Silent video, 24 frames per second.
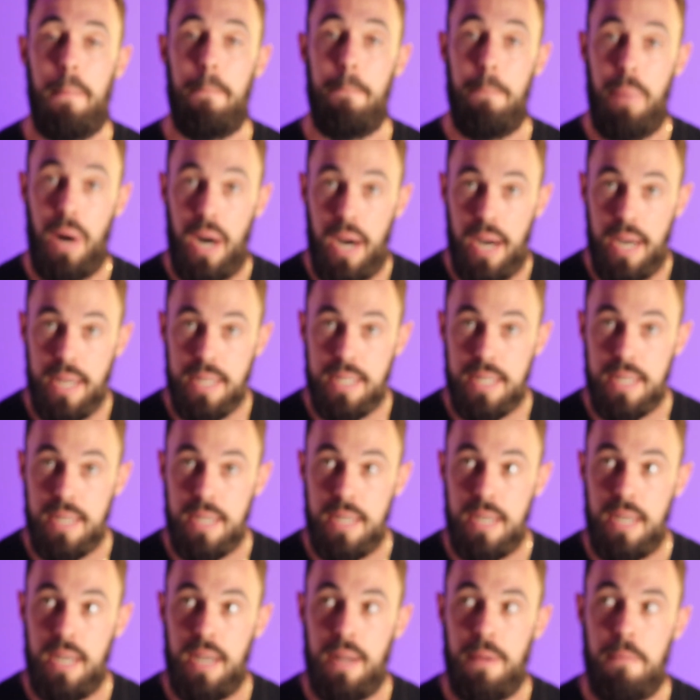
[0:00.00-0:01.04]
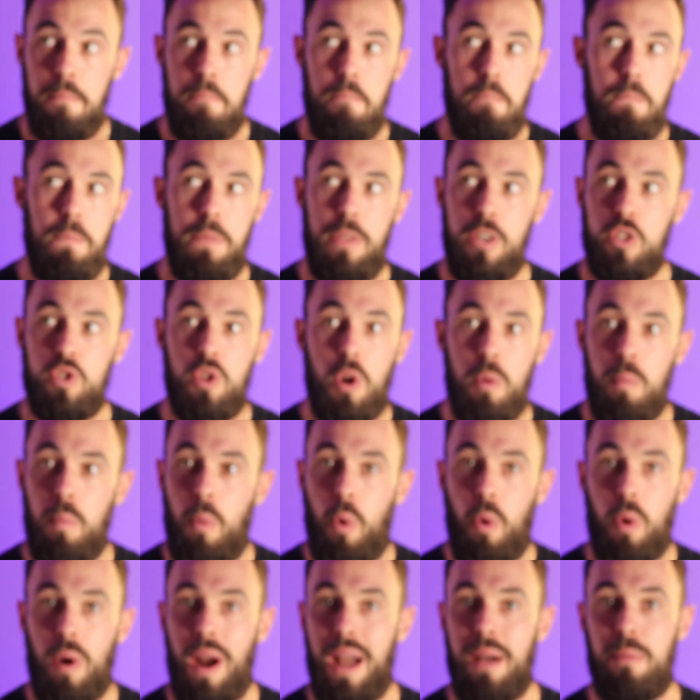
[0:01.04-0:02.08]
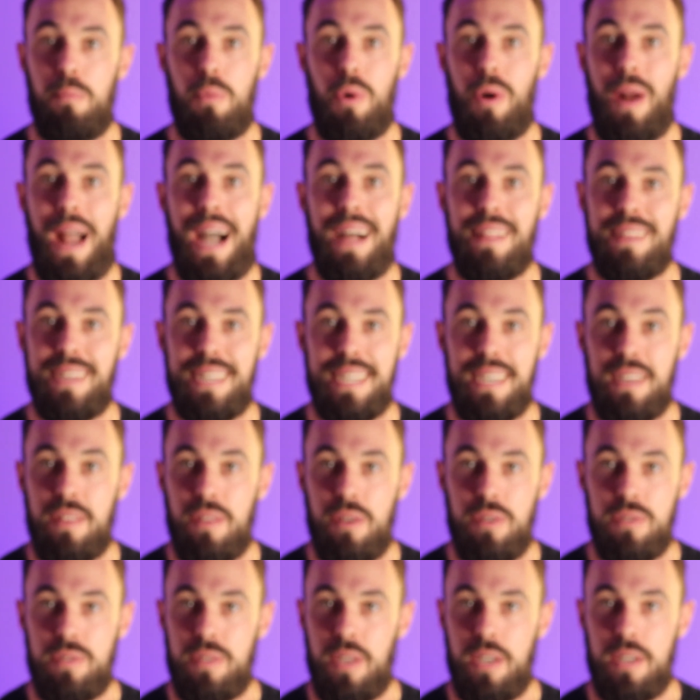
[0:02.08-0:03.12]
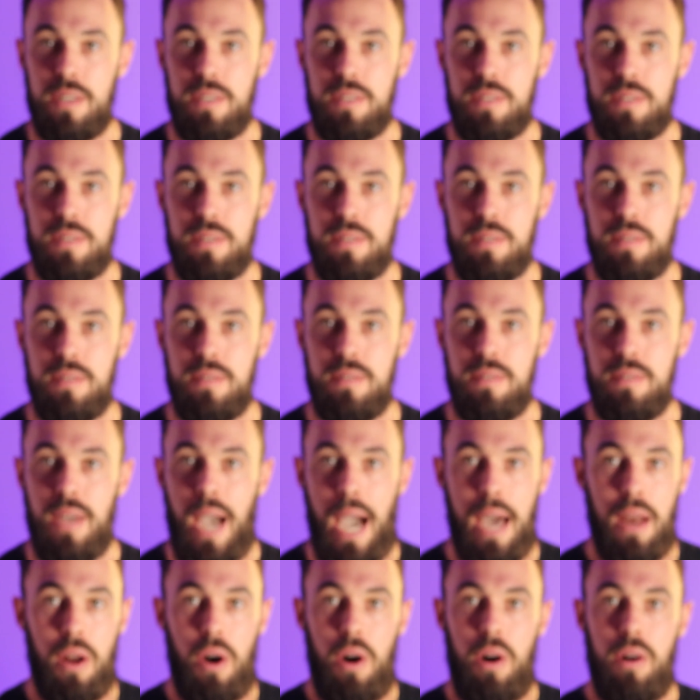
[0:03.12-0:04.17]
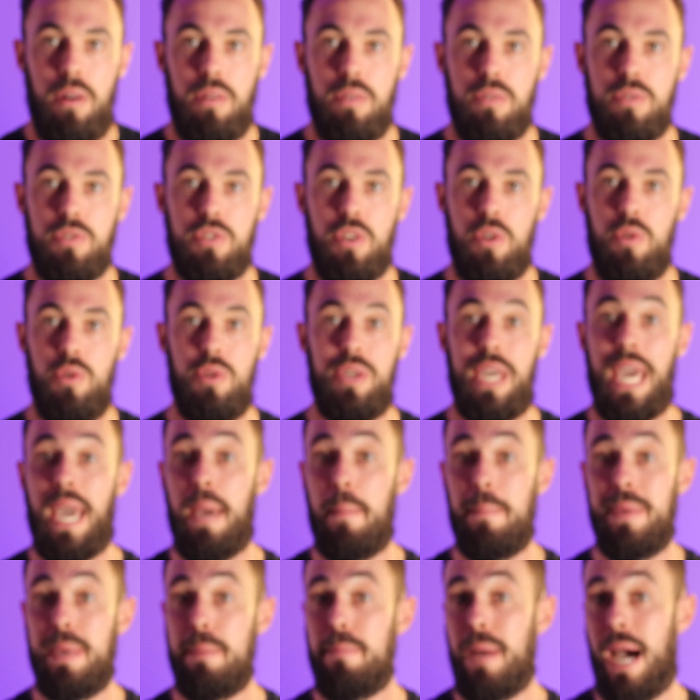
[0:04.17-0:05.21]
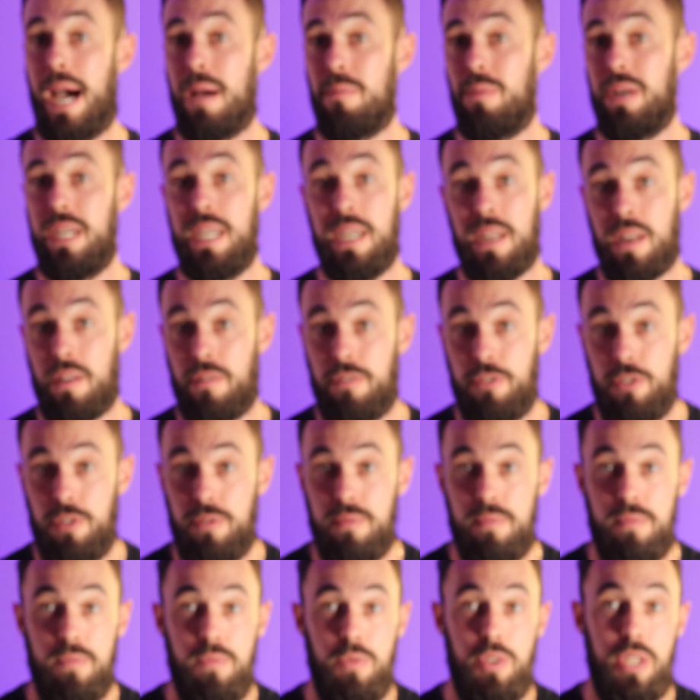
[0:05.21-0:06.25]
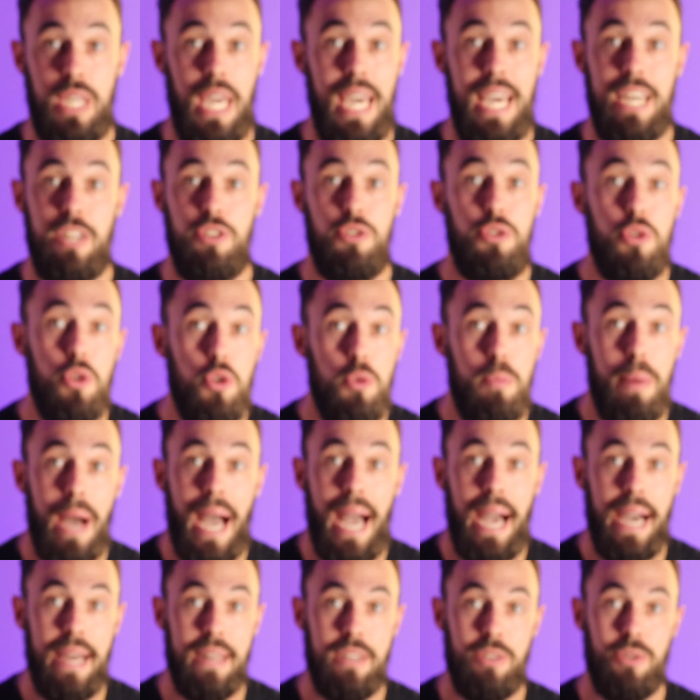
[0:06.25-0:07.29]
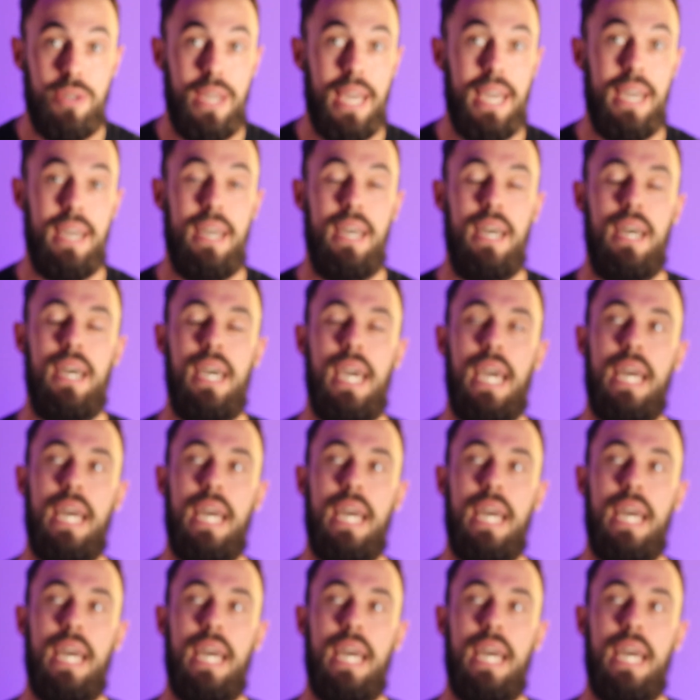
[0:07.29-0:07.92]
But there's no morality in those things at all. So you can't be bad by eating food. You can't do bad. You can't.